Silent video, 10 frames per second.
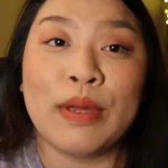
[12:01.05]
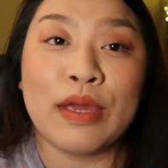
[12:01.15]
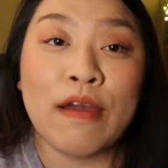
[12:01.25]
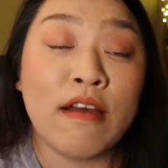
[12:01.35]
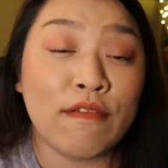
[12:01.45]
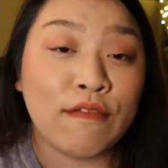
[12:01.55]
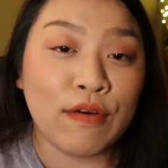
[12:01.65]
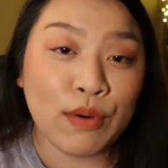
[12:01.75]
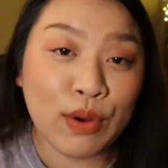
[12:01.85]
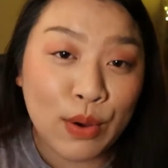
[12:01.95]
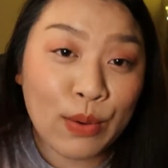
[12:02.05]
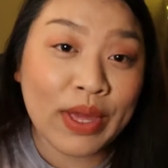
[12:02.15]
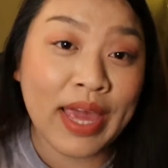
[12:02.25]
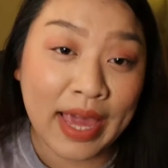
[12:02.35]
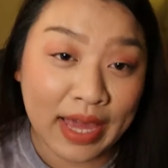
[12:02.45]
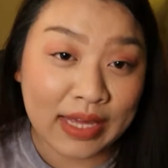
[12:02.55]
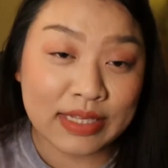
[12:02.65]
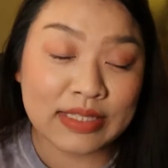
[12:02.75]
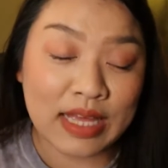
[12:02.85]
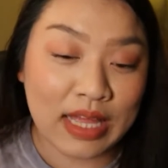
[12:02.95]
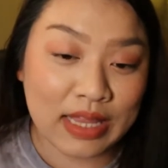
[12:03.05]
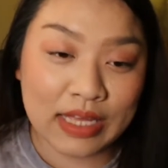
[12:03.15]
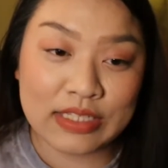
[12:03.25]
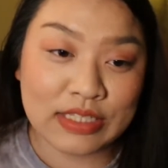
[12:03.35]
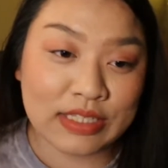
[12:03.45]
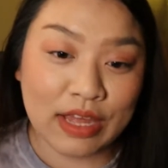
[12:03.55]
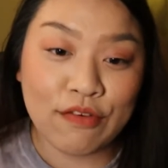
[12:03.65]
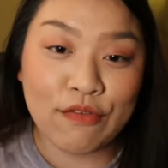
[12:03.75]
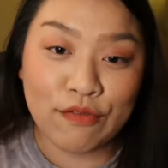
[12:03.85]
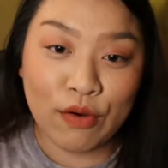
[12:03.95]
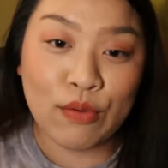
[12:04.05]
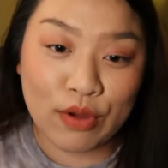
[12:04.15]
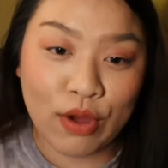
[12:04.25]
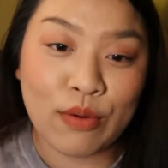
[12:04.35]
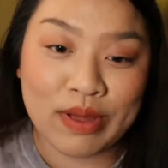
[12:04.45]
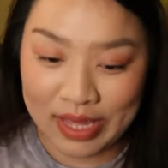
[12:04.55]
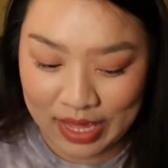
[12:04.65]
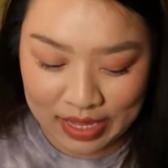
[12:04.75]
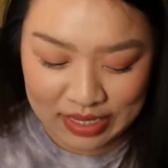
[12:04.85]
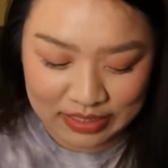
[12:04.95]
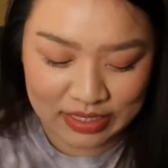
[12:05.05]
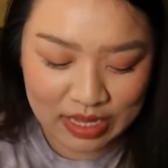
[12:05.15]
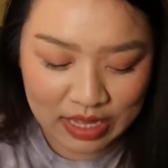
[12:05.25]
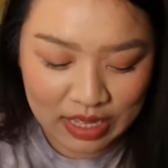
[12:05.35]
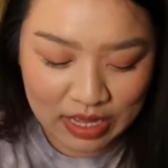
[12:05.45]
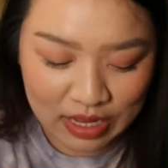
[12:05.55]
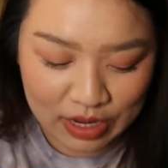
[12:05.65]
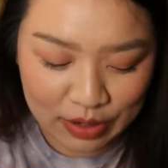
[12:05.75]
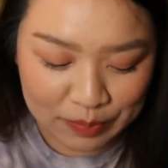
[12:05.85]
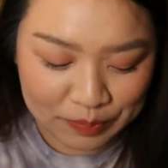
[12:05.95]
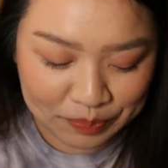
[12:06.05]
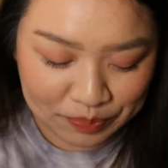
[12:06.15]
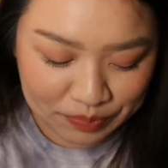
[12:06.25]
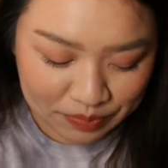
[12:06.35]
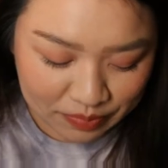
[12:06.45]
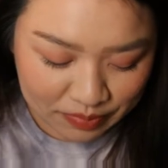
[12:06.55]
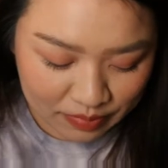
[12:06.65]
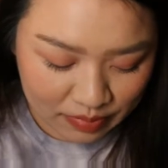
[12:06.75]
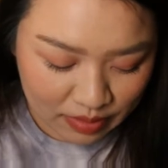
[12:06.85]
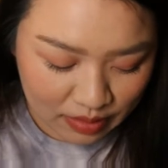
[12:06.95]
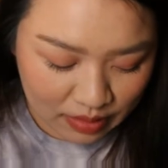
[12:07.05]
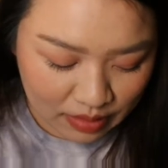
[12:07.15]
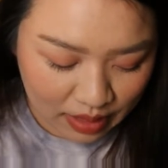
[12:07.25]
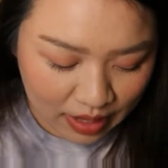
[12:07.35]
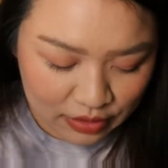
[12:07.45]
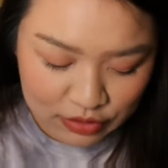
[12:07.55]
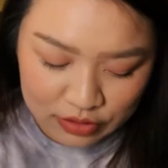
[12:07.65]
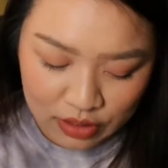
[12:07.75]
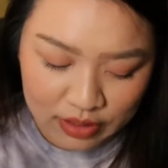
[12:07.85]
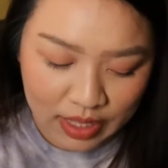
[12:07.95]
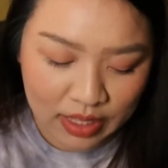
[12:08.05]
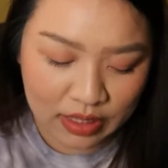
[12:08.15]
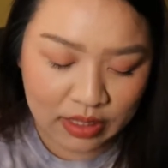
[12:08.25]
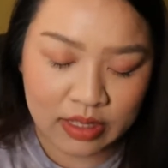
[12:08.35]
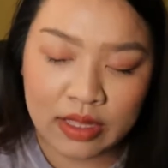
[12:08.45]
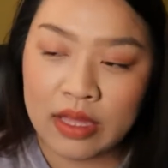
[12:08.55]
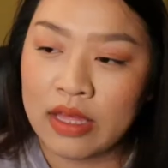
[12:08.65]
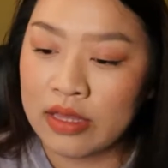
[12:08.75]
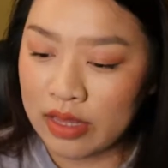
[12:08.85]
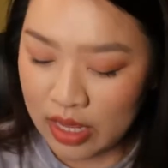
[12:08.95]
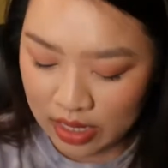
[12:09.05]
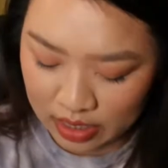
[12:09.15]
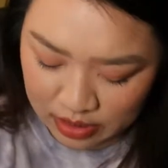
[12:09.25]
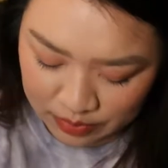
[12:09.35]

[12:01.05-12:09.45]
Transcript: be vocal kings. Let's just say vocal kings. I just thought that they,